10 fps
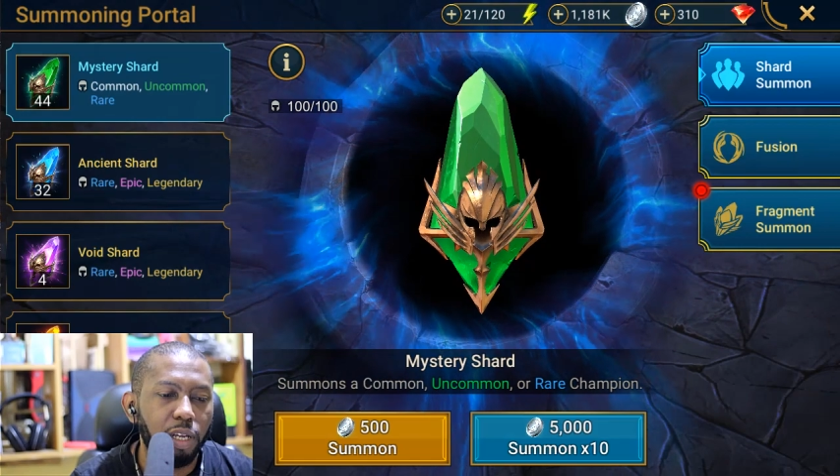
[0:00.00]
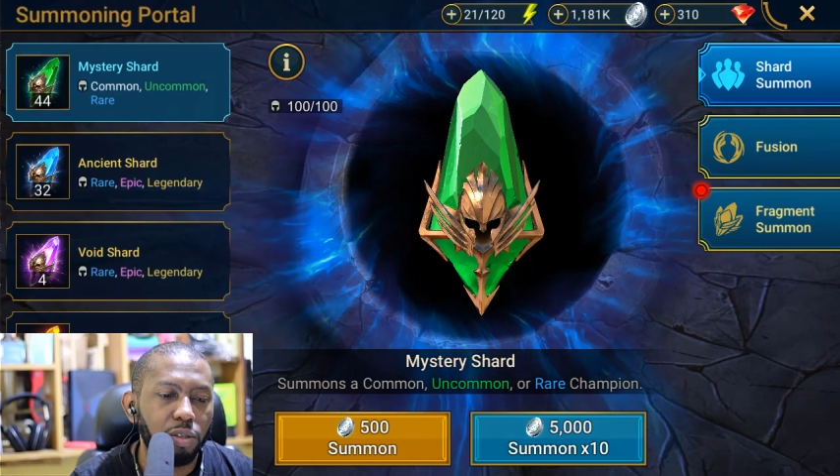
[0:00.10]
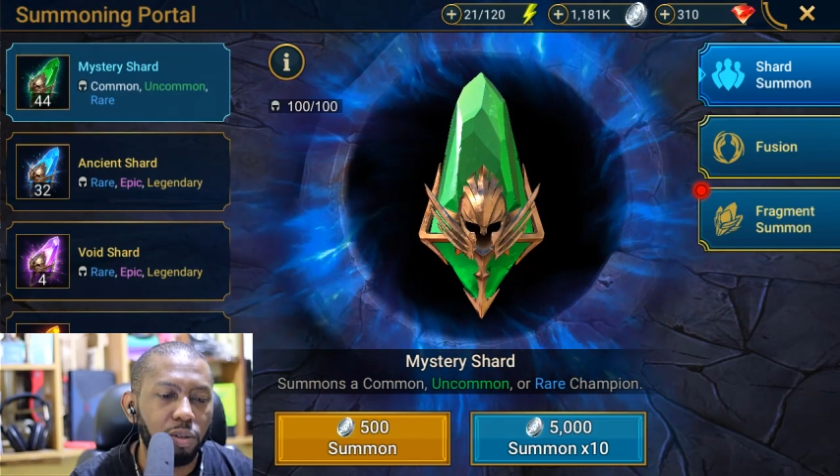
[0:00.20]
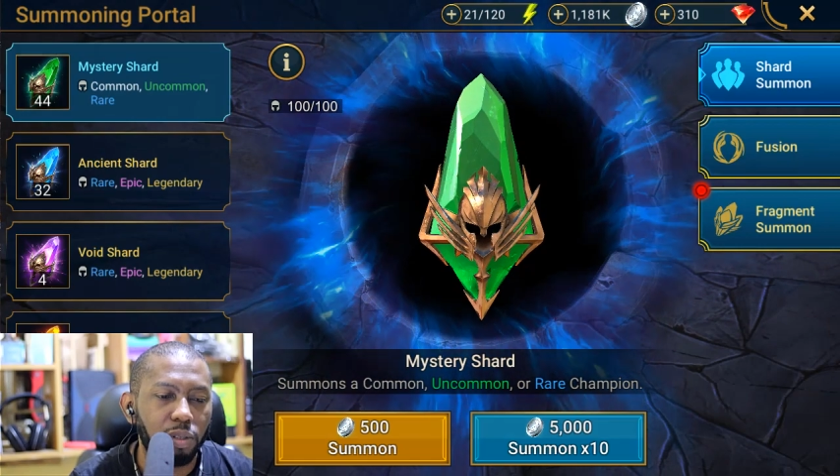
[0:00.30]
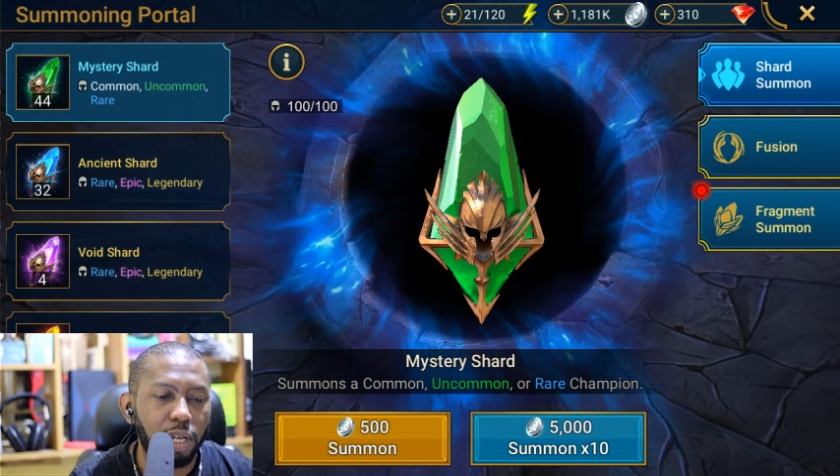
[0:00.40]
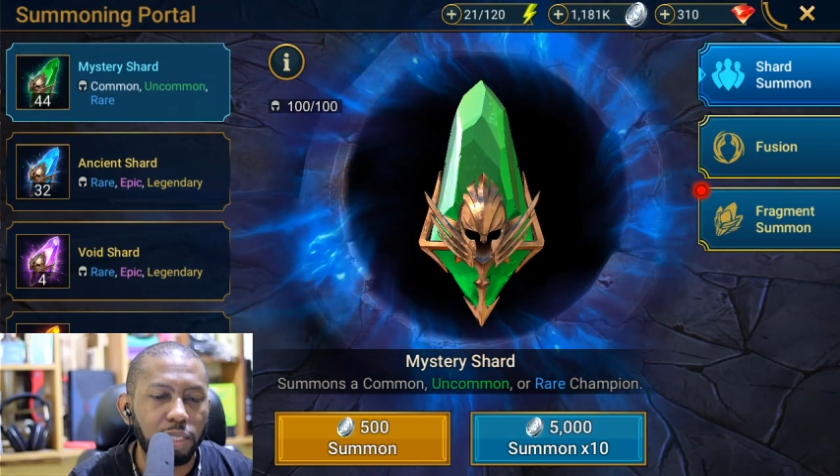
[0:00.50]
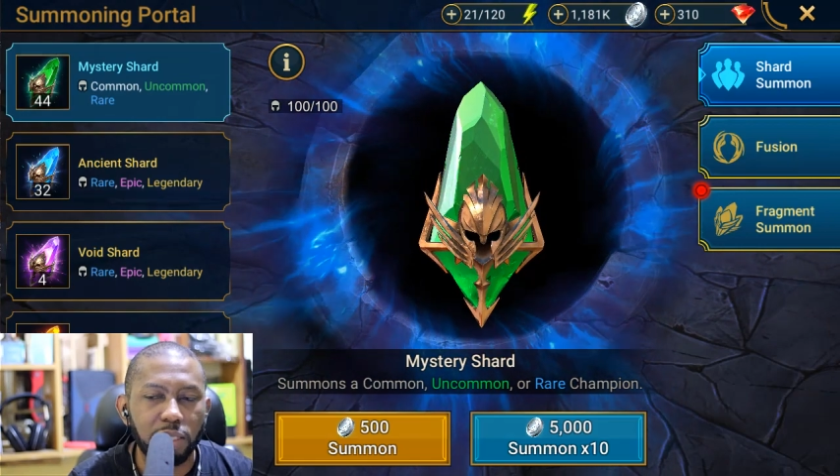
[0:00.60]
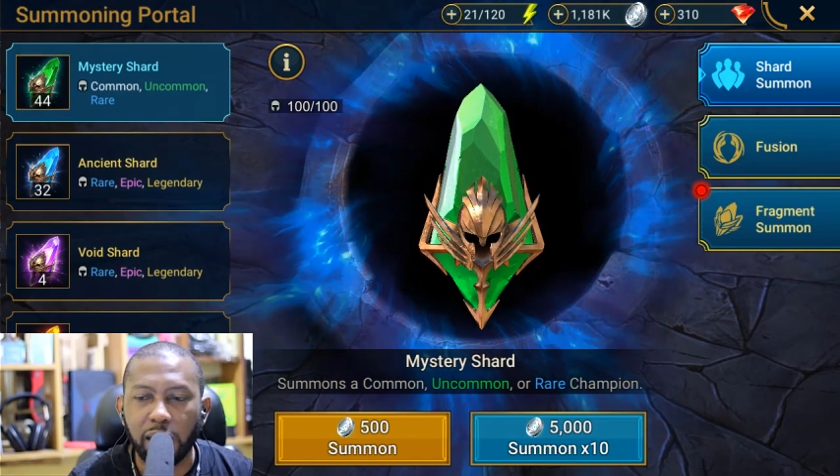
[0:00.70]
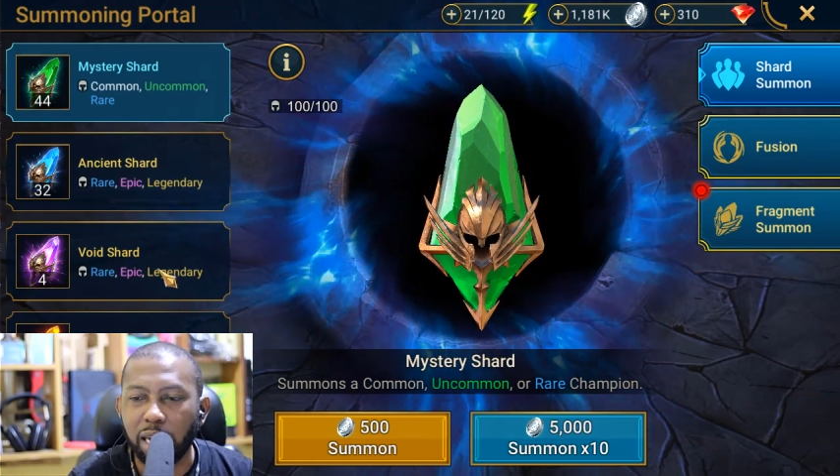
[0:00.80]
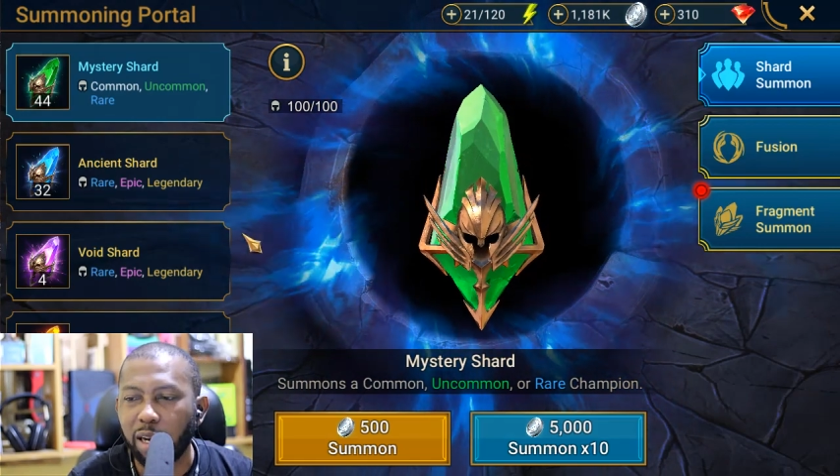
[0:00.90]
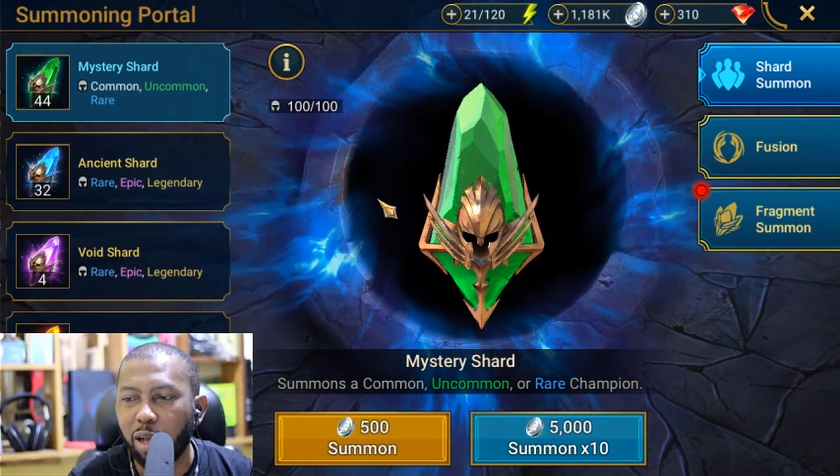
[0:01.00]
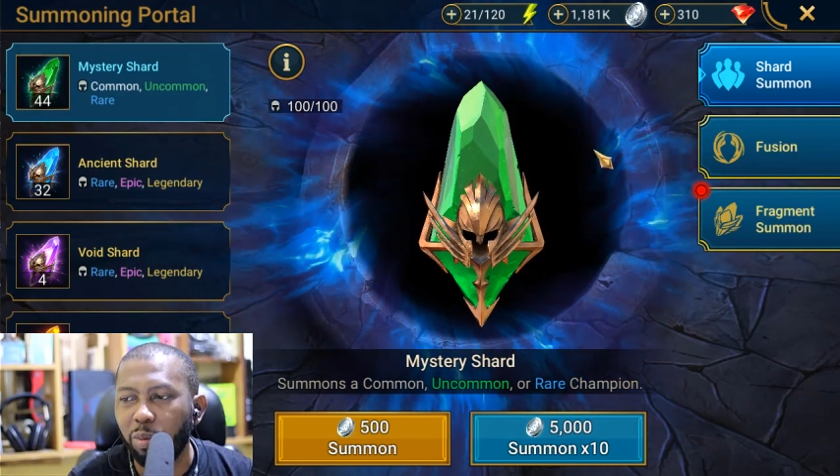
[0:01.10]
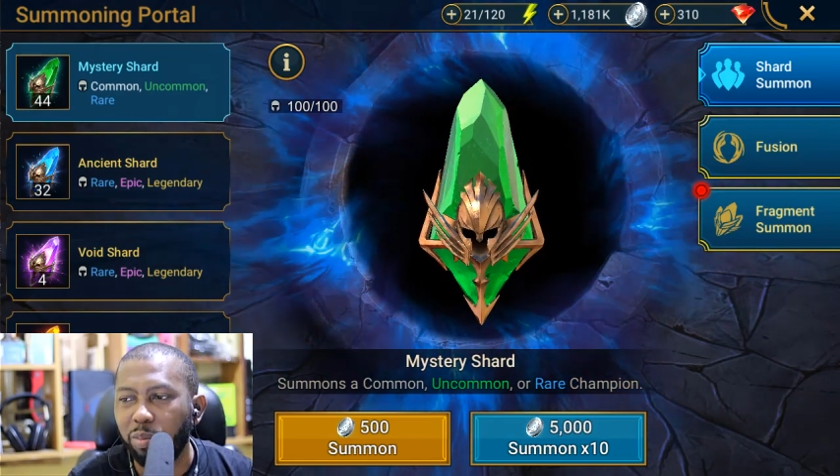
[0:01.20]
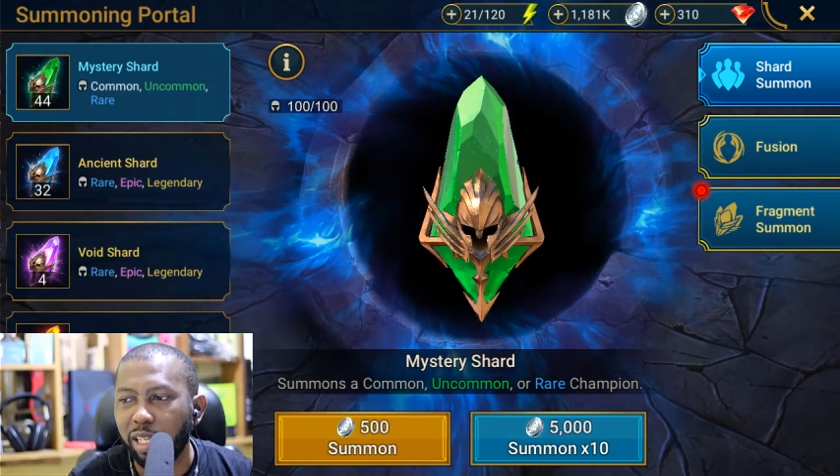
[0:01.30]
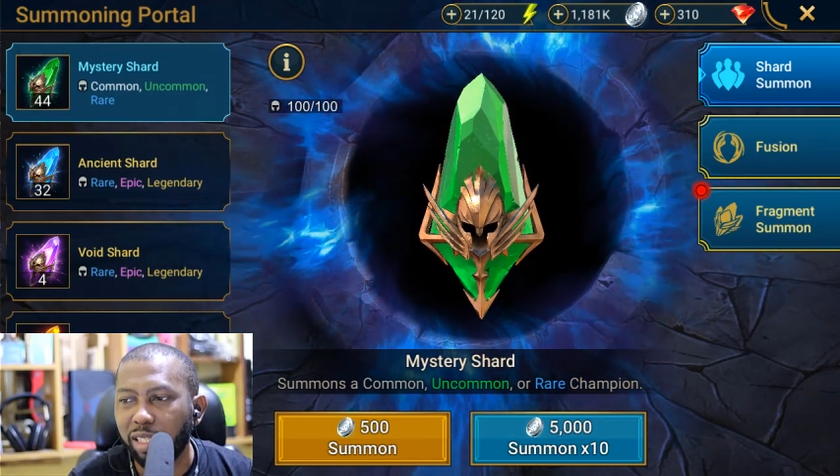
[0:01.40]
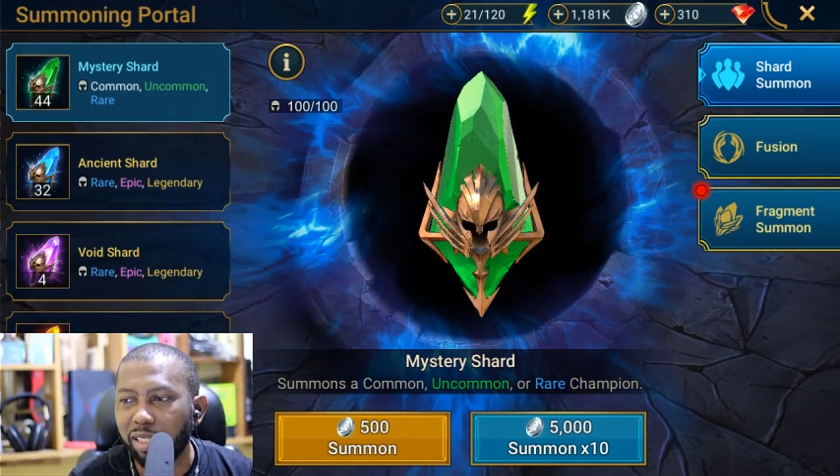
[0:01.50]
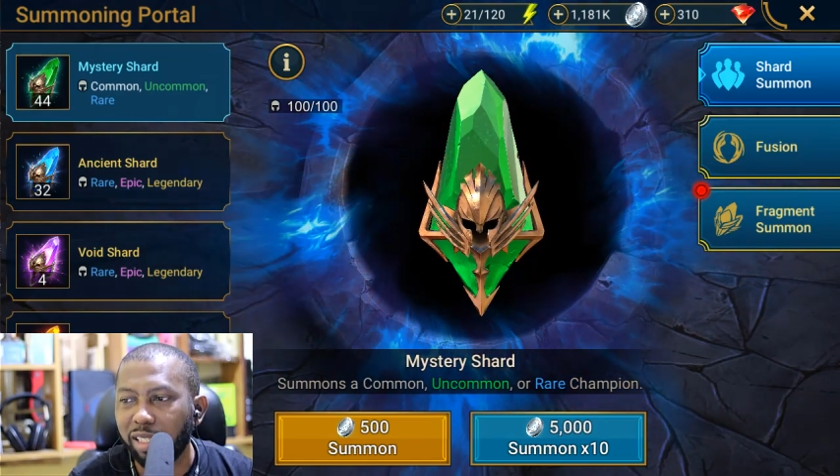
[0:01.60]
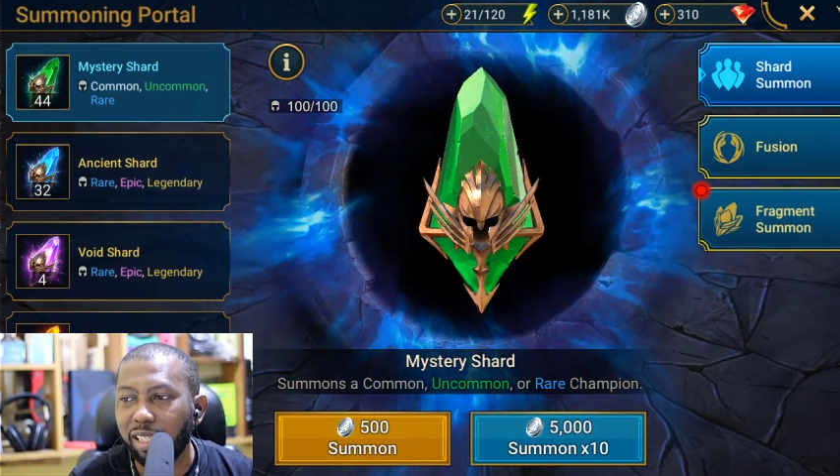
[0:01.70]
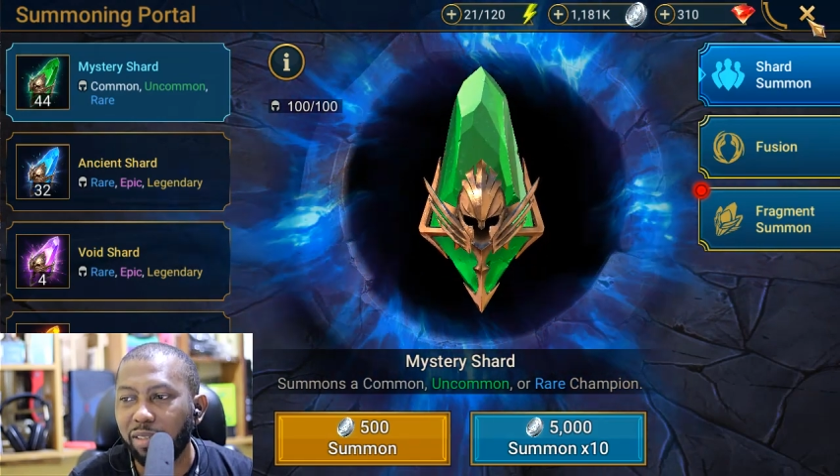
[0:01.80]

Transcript: so that's another update this